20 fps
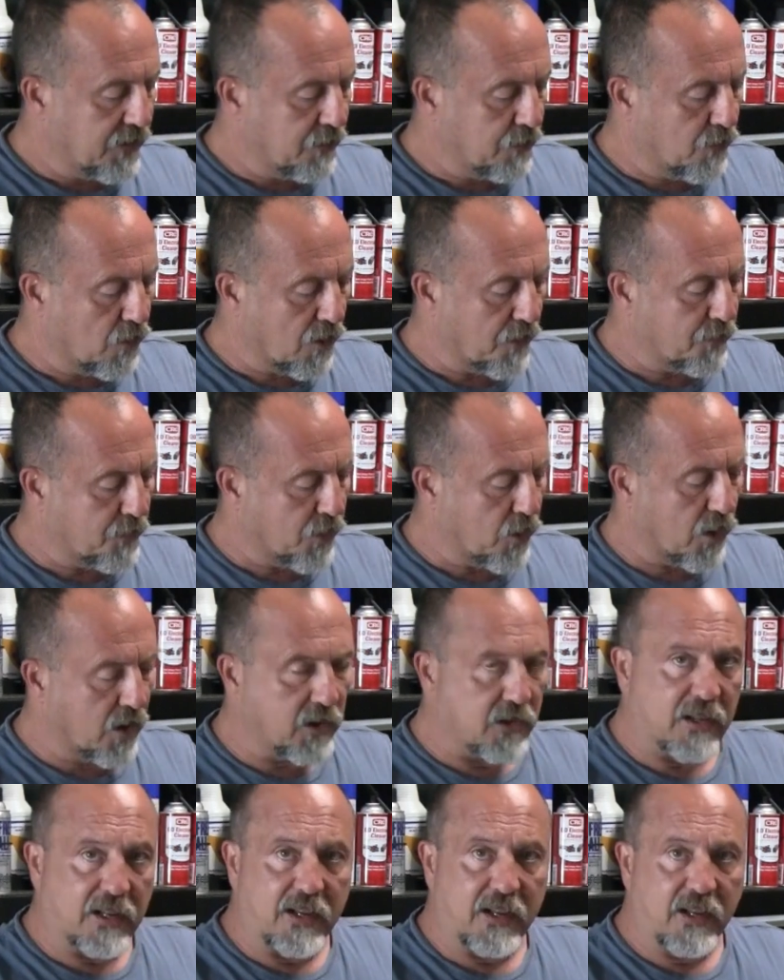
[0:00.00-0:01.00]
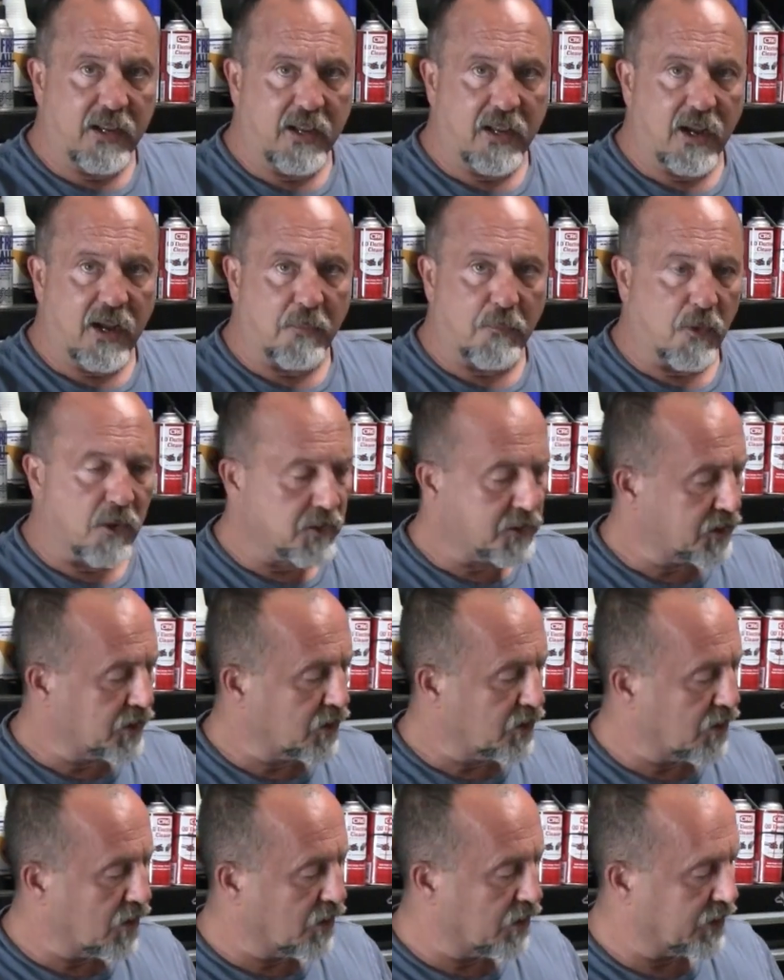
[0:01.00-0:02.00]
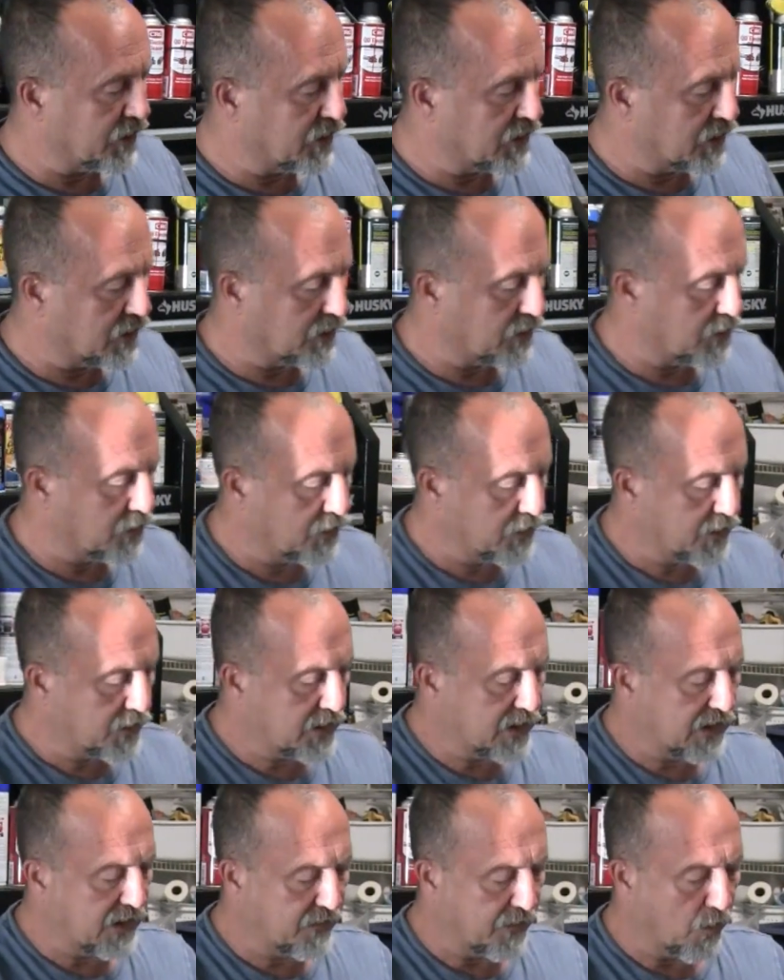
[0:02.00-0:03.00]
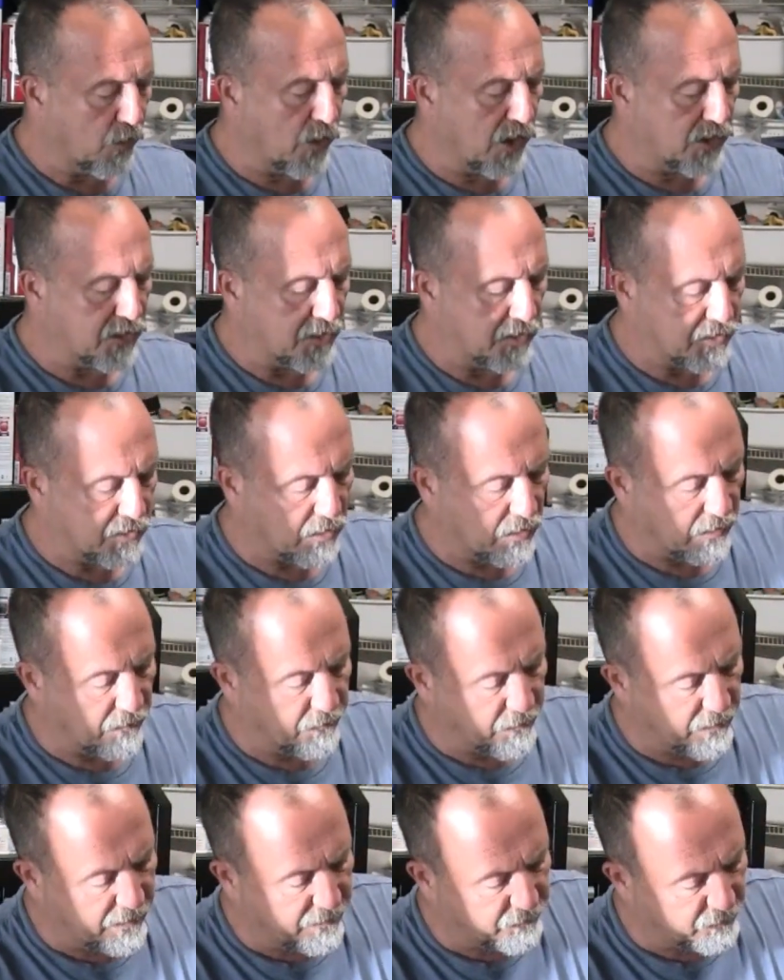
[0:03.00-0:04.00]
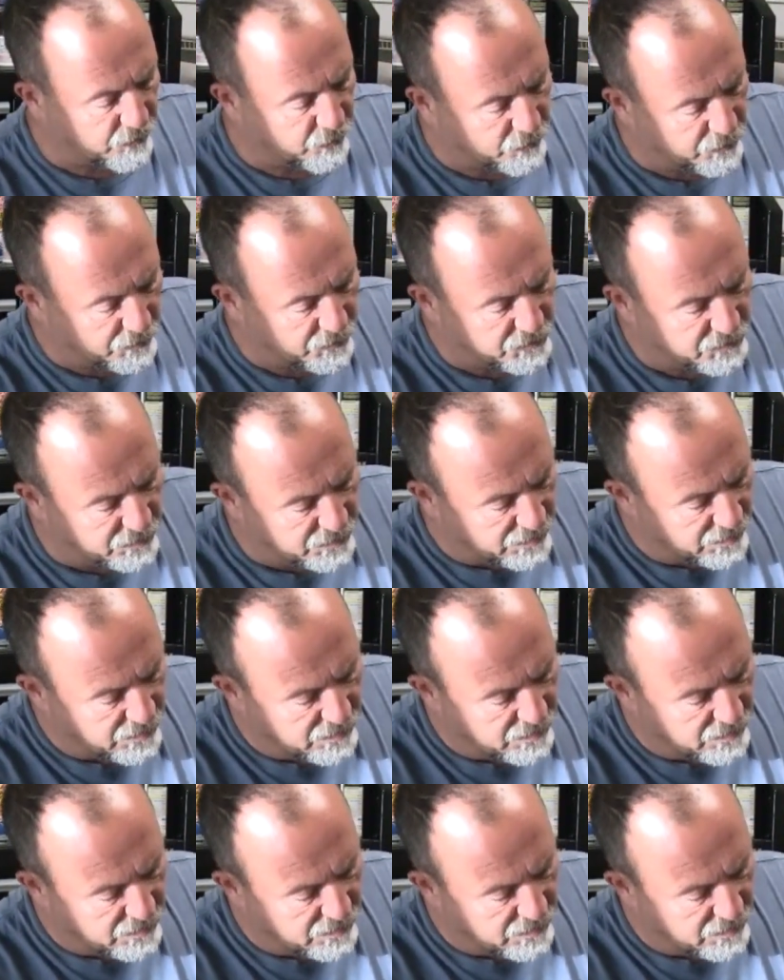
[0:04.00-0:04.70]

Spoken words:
More importantly, I'm also going to see if it washes off afterwards.